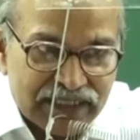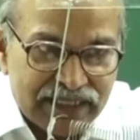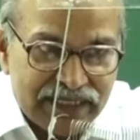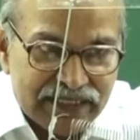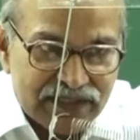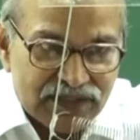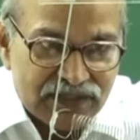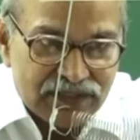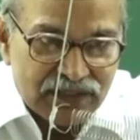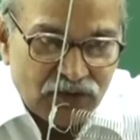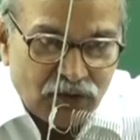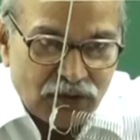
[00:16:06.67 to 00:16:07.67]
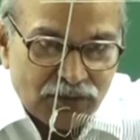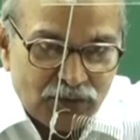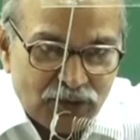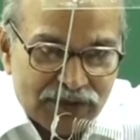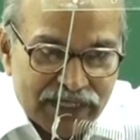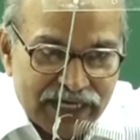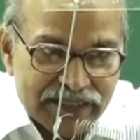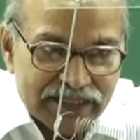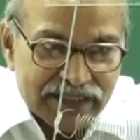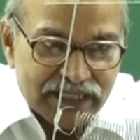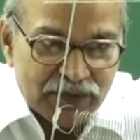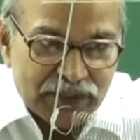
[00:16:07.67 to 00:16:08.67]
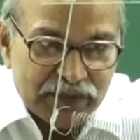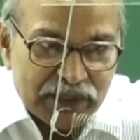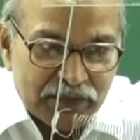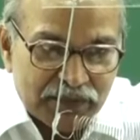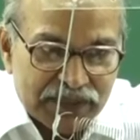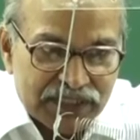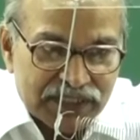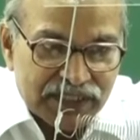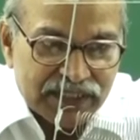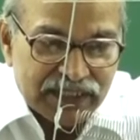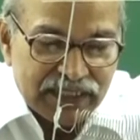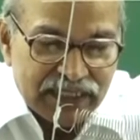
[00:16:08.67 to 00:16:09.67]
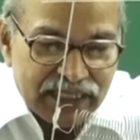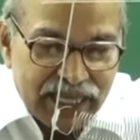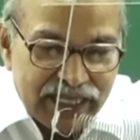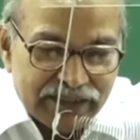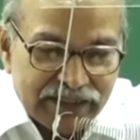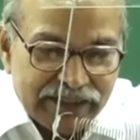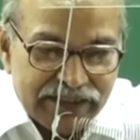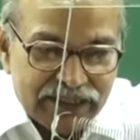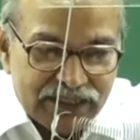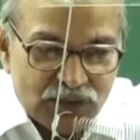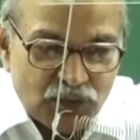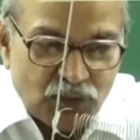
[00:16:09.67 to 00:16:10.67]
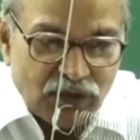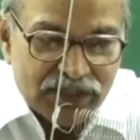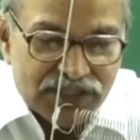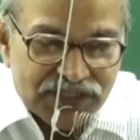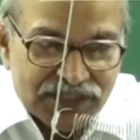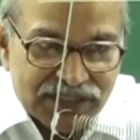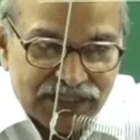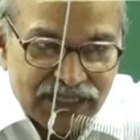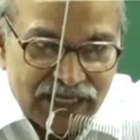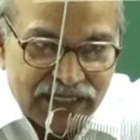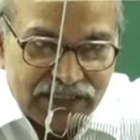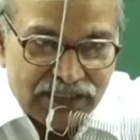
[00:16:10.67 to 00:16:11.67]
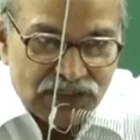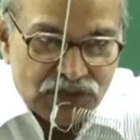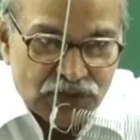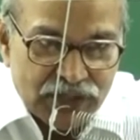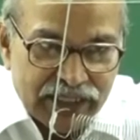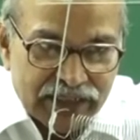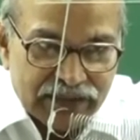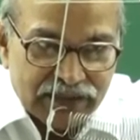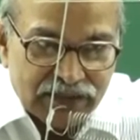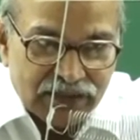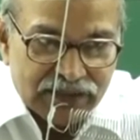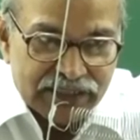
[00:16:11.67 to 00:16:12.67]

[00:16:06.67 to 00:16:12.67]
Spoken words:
other is almost at its equilibrium position, and then just watch and enjoy the